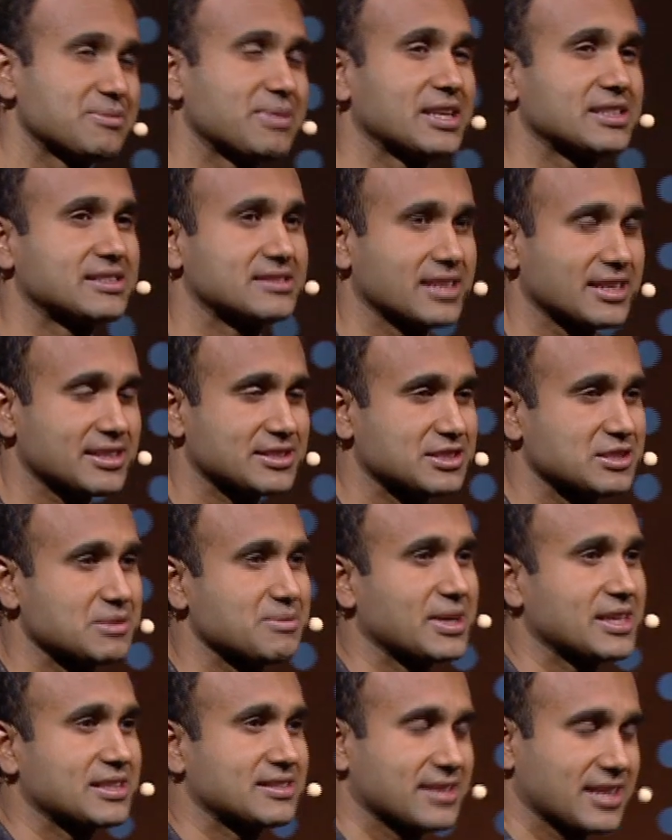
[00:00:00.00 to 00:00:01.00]
by section
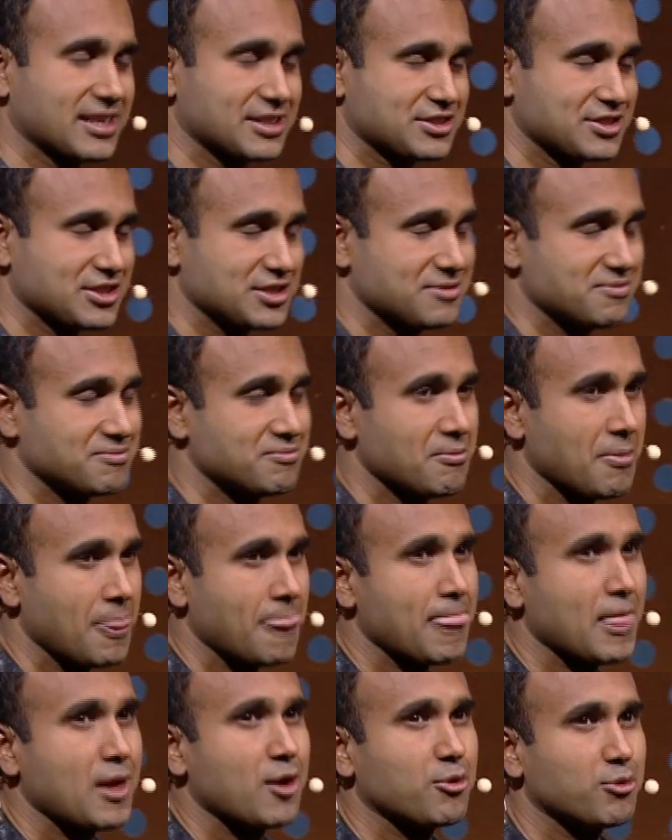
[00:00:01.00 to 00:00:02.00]
by section,
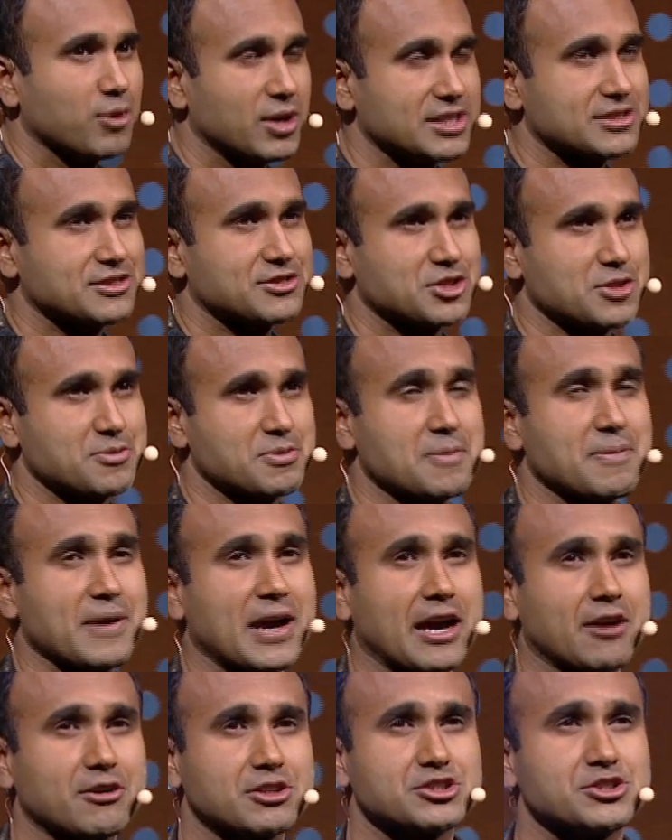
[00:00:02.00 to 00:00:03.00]
what
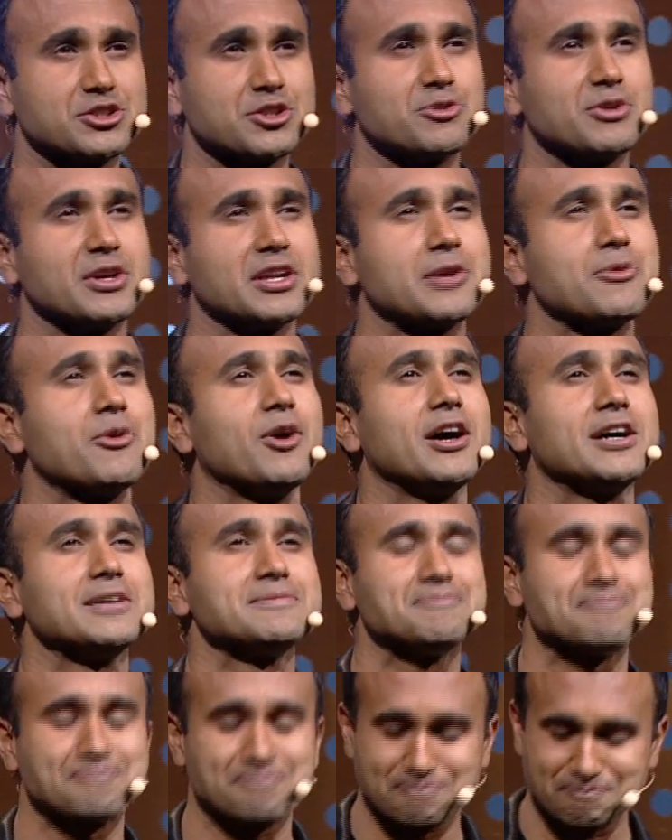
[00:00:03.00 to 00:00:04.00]
superpowers do you really want?
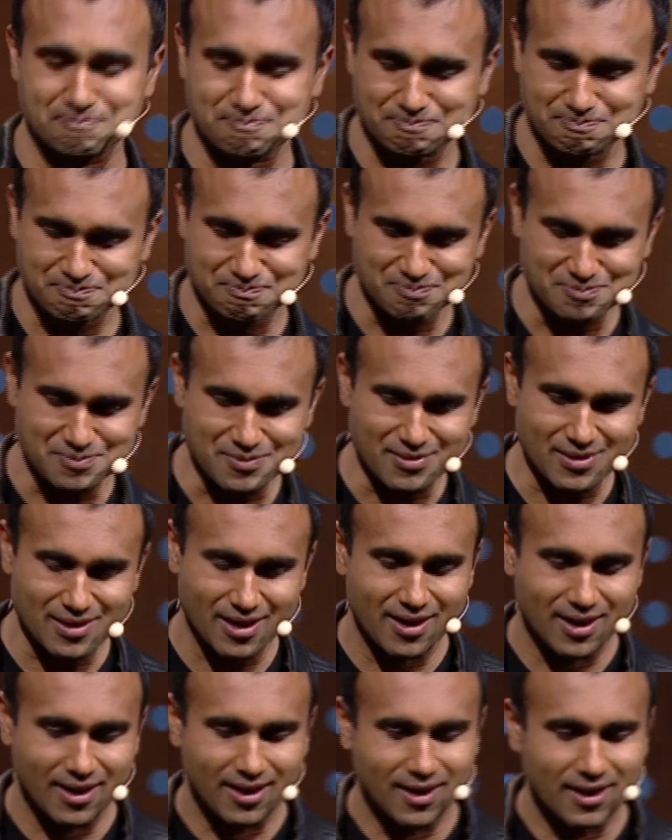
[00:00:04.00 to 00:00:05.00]

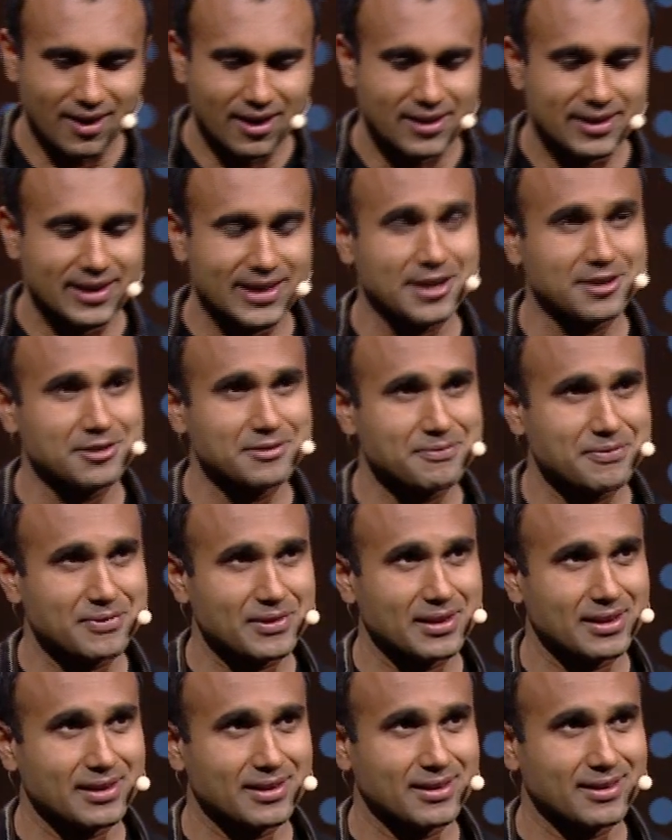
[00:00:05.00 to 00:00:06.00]
Now,
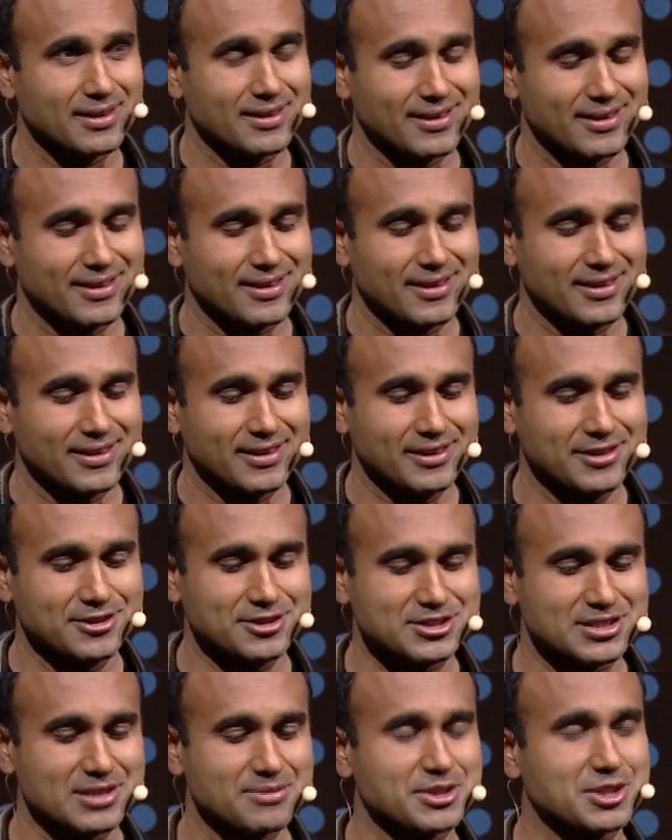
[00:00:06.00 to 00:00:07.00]

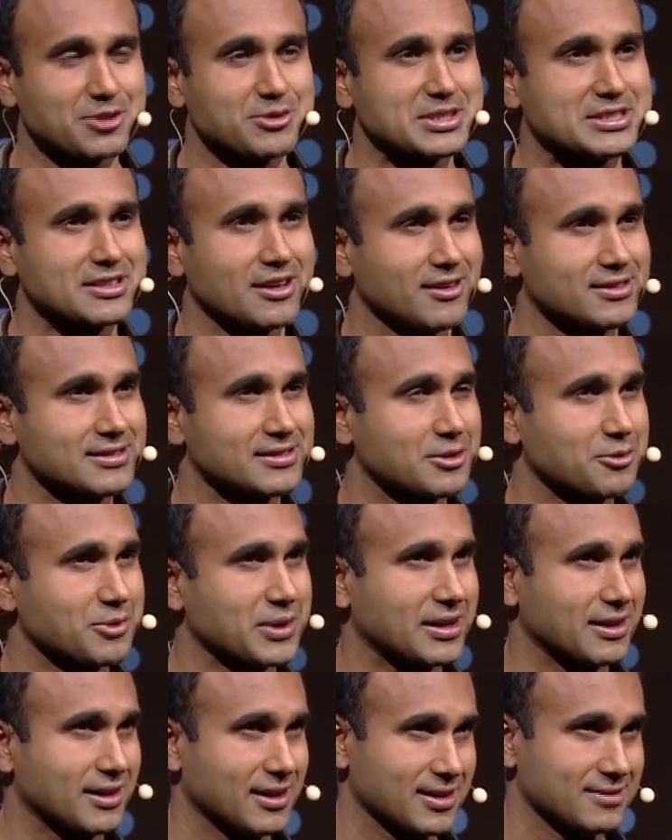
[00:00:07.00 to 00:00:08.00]
here's some of the results that
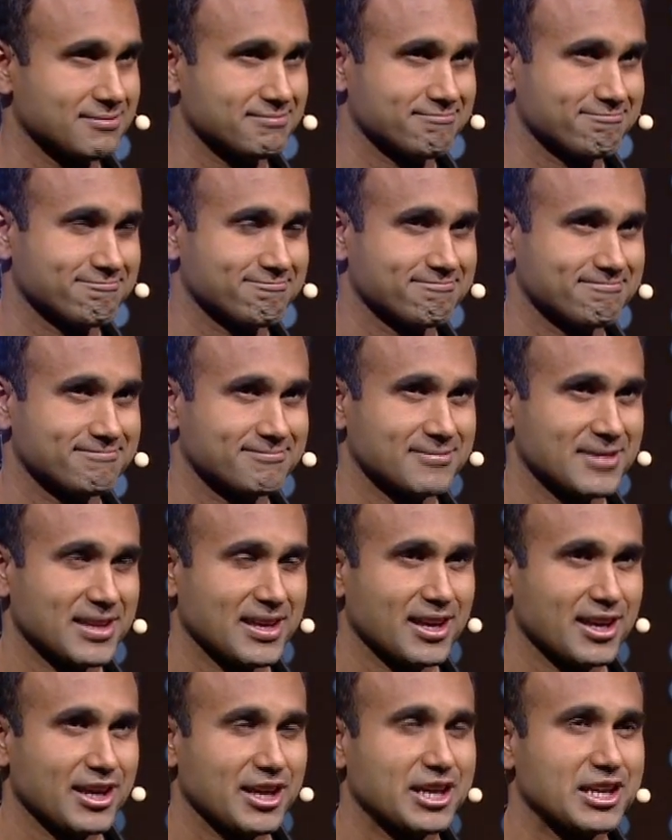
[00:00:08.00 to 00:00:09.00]
we got.
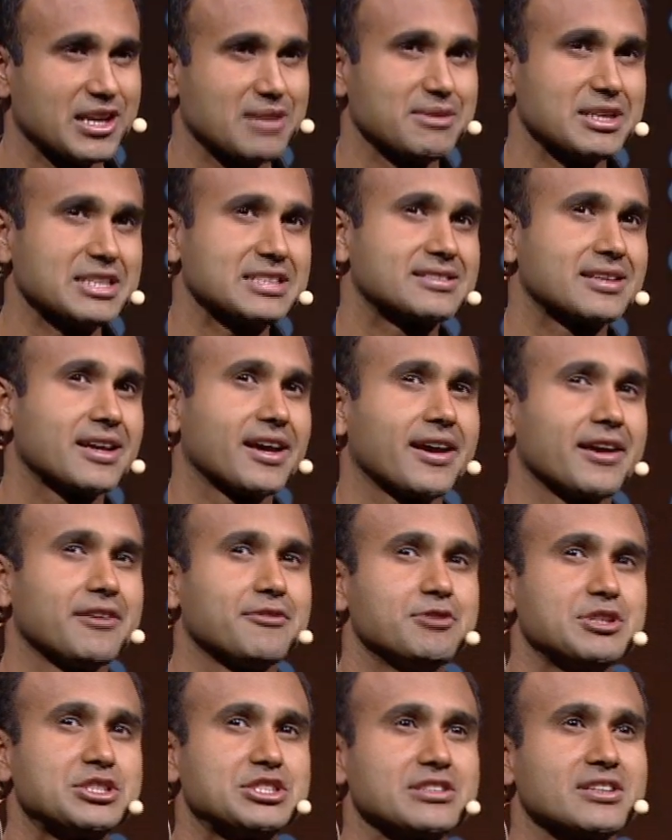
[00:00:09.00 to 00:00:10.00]
And I must say,
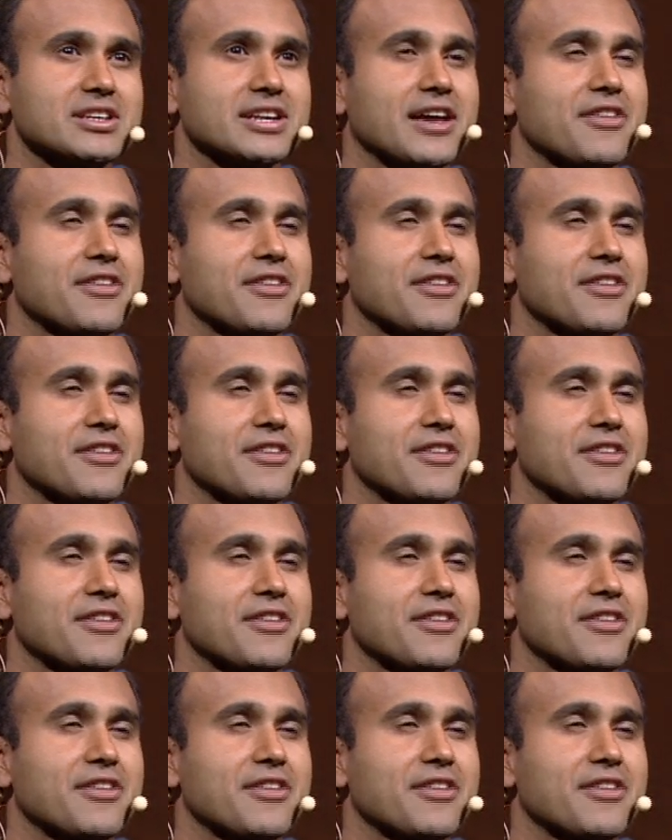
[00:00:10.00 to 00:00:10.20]
originally